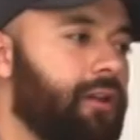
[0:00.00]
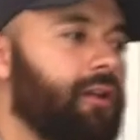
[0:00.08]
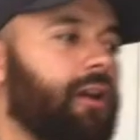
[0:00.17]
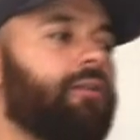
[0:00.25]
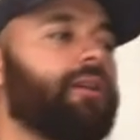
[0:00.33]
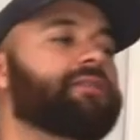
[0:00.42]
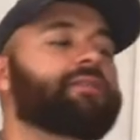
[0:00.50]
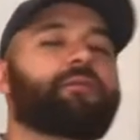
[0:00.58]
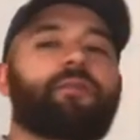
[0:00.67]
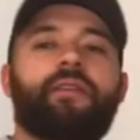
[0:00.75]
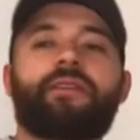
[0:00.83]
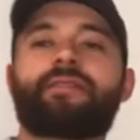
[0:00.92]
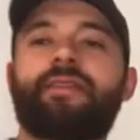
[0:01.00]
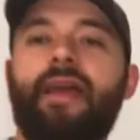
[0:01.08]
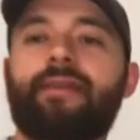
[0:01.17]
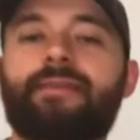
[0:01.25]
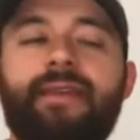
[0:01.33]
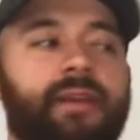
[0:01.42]
All right, so for this next
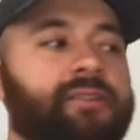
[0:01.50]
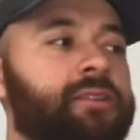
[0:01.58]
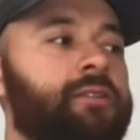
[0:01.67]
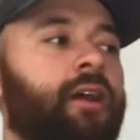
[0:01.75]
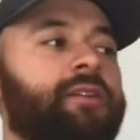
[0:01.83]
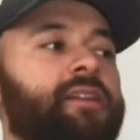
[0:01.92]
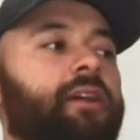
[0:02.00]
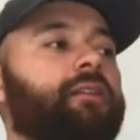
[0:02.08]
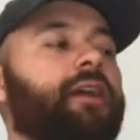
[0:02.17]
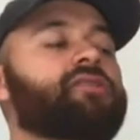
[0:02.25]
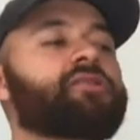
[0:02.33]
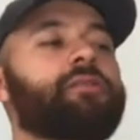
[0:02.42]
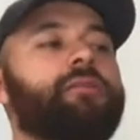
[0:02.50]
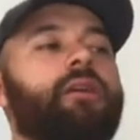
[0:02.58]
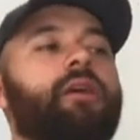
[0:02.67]
section, articulation,